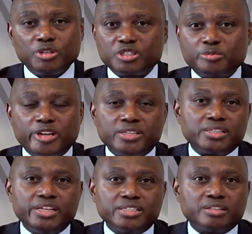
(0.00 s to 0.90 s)
space,
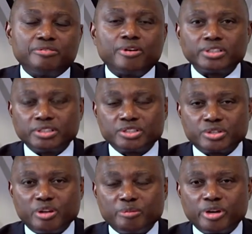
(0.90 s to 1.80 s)
it is the fastest
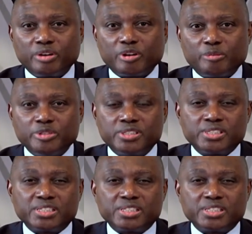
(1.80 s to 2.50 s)
growing part of our business.